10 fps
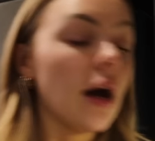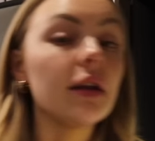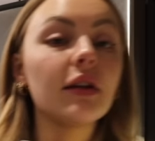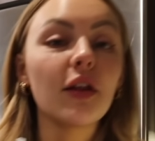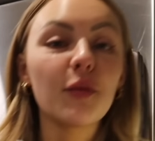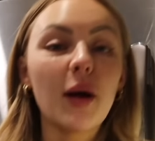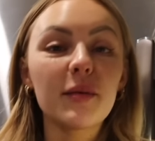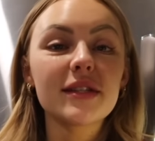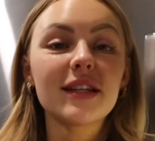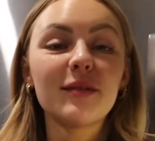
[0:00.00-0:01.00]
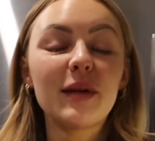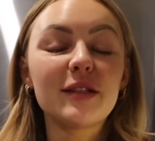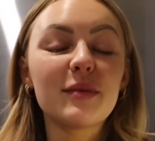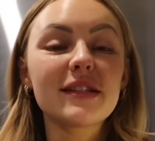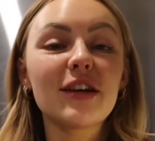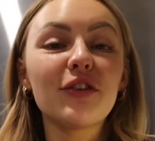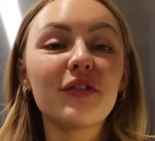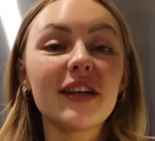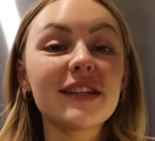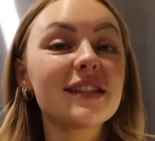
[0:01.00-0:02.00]
Another promise that I made to
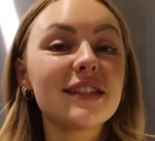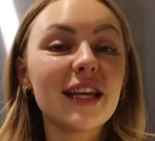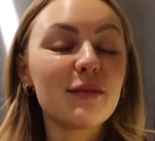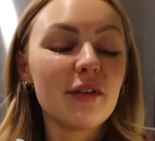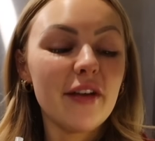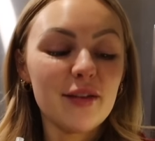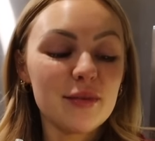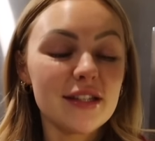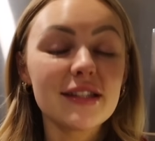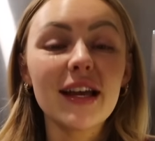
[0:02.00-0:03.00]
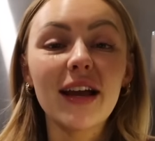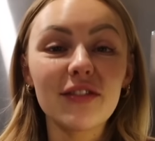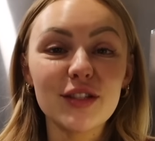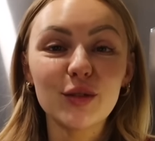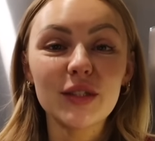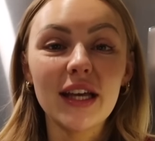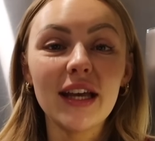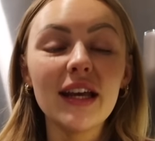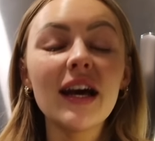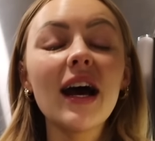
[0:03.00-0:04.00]
myself is taking my vitamins every single
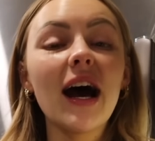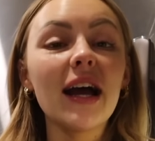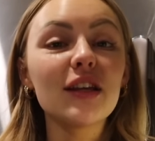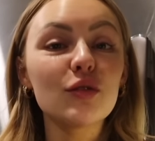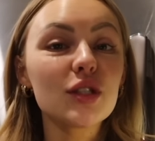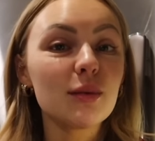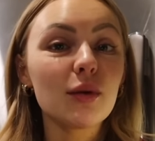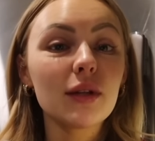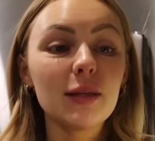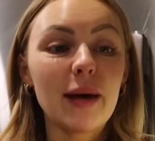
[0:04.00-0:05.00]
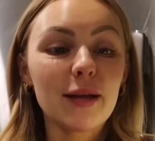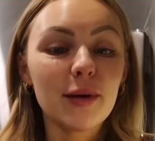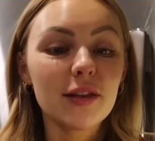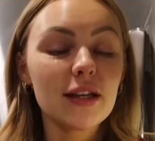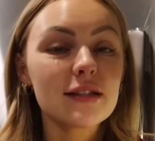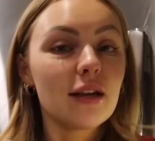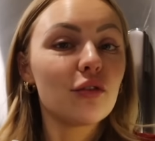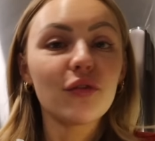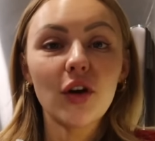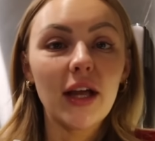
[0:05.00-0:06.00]
day. I used to be really bad about this. I
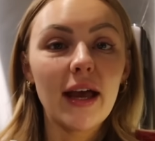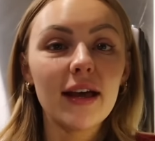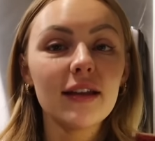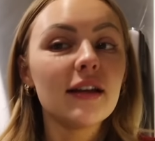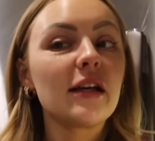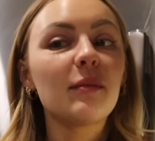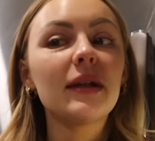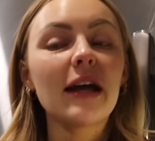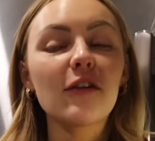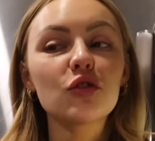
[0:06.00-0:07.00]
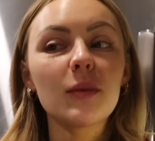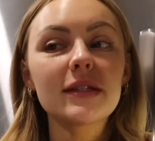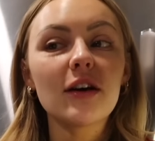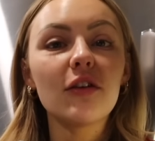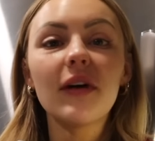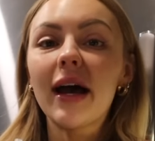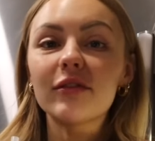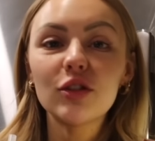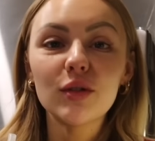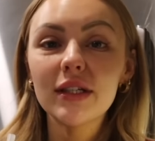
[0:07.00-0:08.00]
would forget, but now I've told myself I have
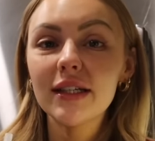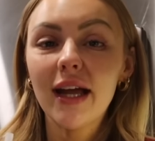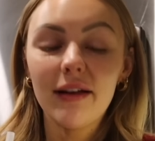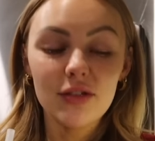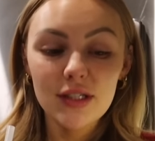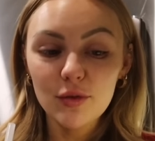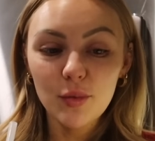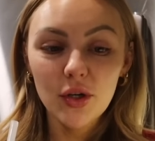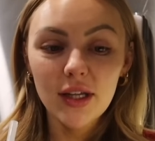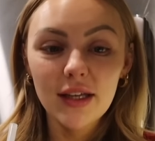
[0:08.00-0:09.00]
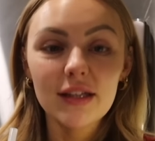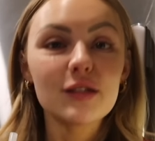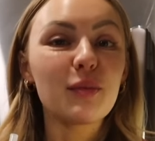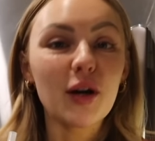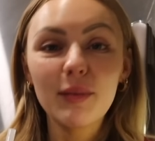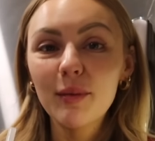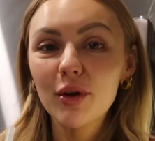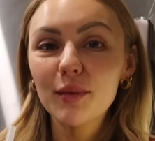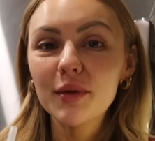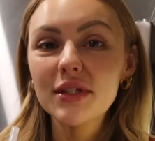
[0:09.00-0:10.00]
to do it every single morning. It's part of my
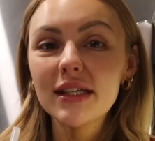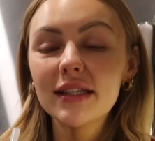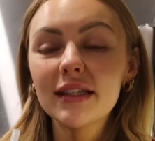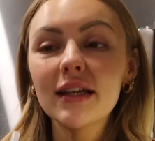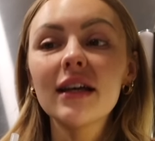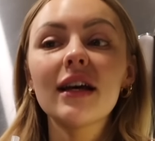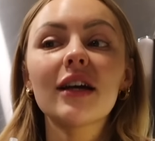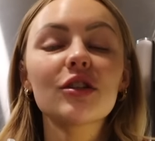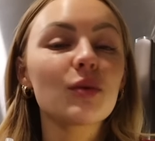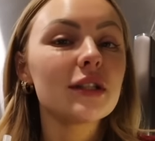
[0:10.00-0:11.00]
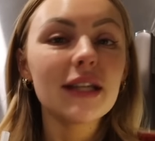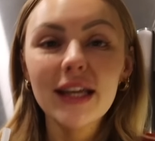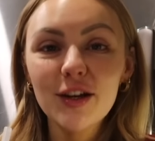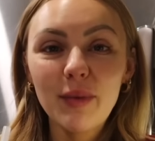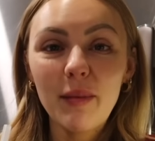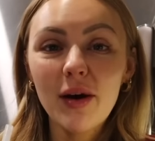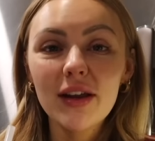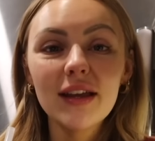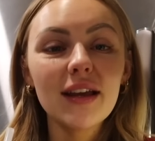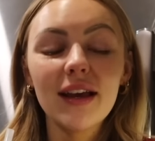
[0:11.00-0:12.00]
morning routine. I just want to take care of my
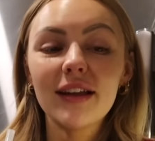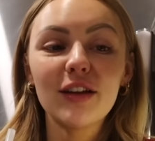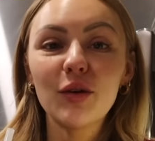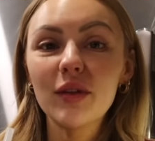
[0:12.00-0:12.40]
body and I know